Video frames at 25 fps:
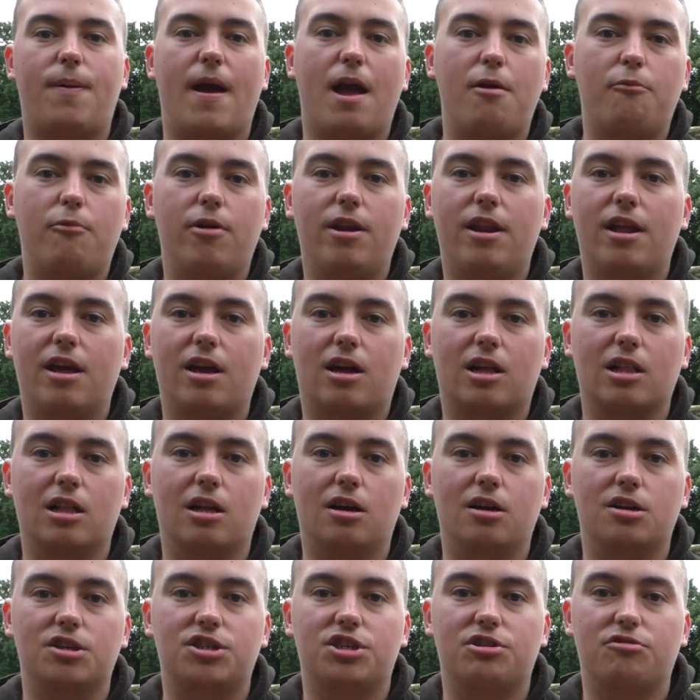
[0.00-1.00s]
penguin
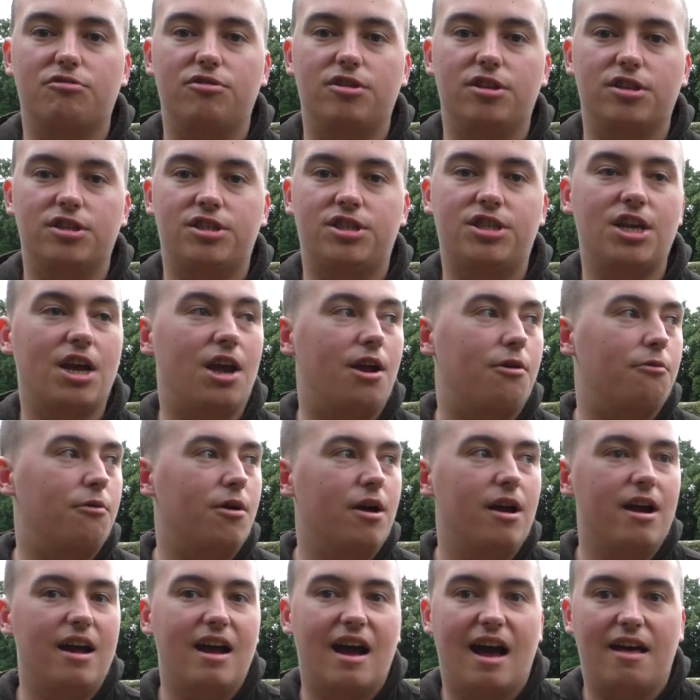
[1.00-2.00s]
enclosure in the zoo
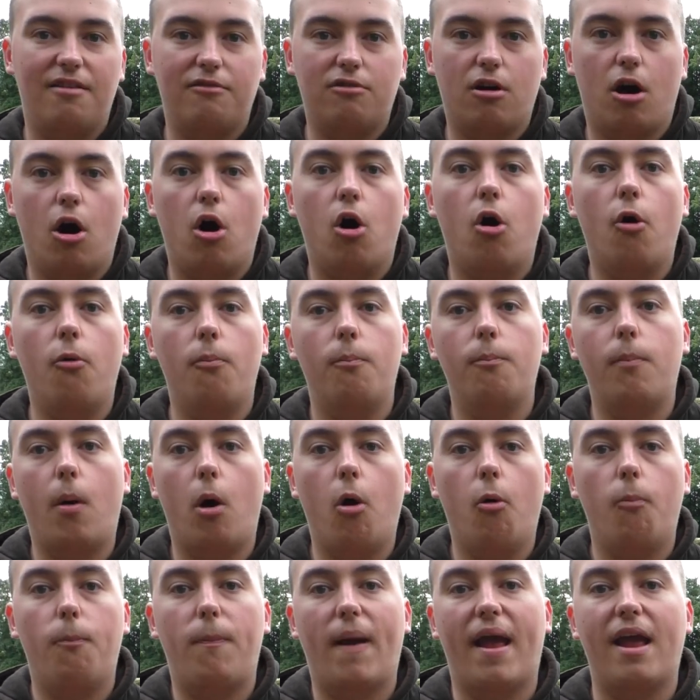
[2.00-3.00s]
and they've got
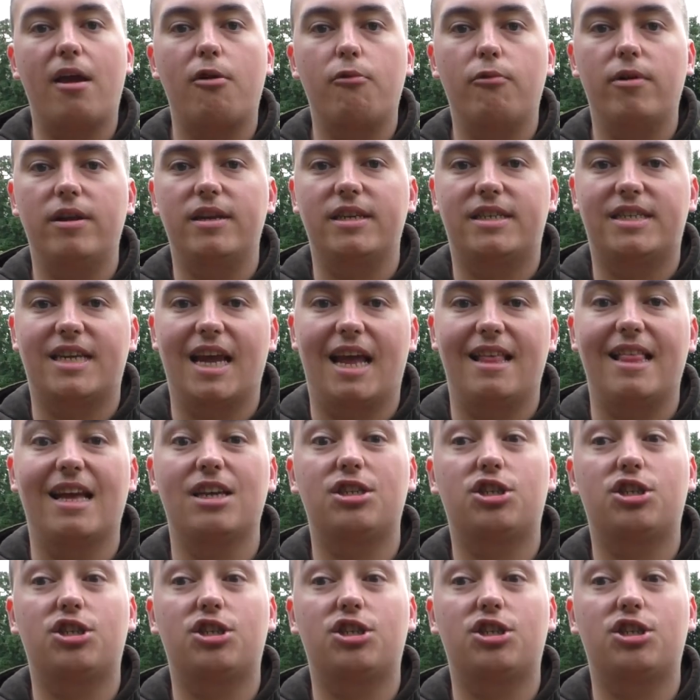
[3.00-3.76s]
Humboldt penguins here.